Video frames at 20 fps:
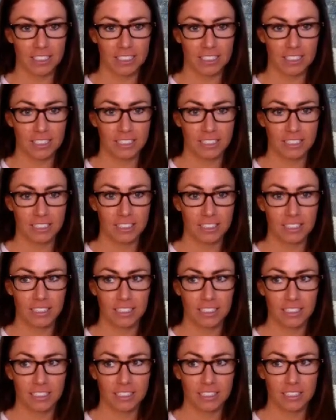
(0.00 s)

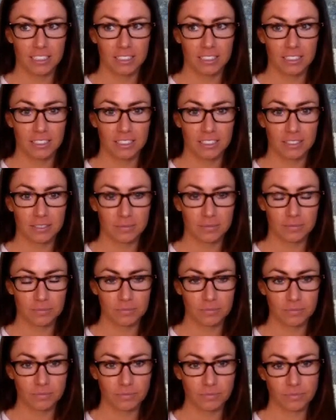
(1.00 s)

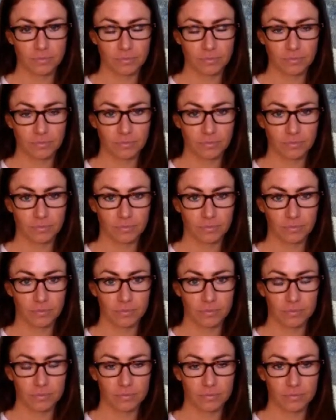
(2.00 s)

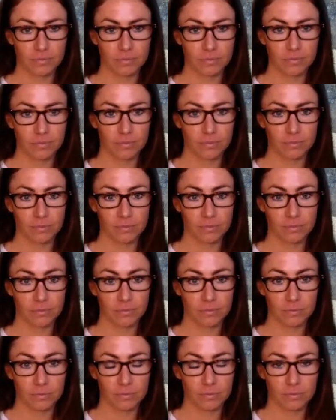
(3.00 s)

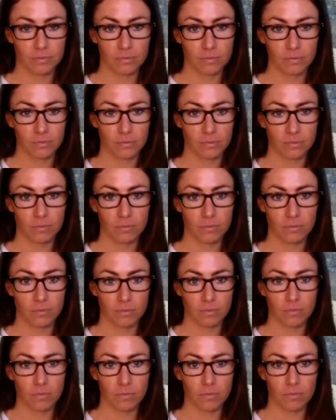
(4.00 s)

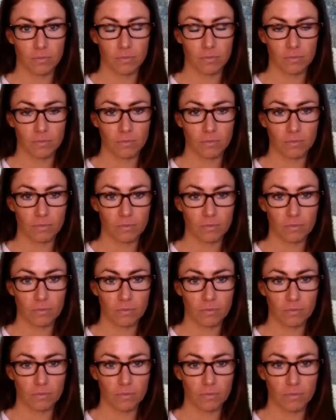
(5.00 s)

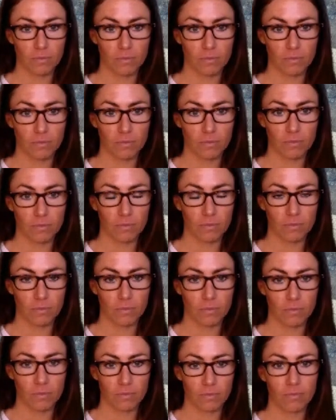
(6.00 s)

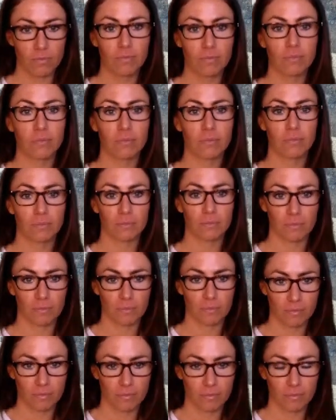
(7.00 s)
(not speaking)